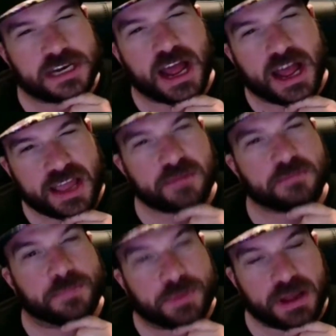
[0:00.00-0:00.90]
I
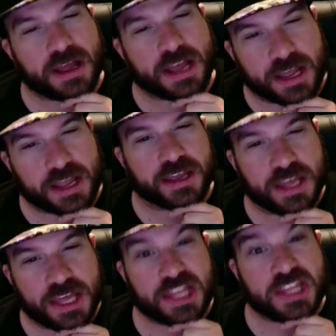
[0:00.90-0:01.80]
buy
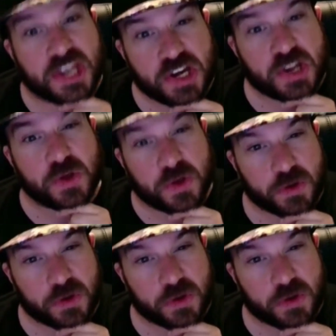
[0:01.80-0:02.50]
the new